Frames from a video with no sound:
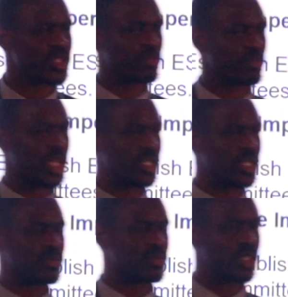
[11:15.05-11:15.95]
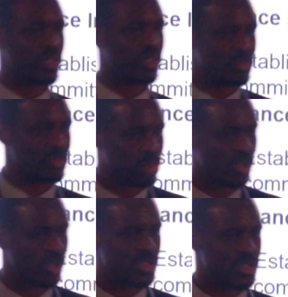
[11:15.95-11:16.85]
remain on
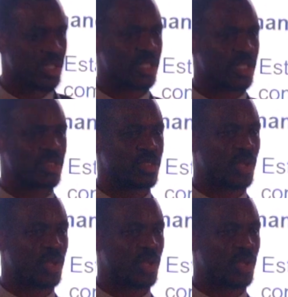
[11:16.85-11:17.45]
boards and you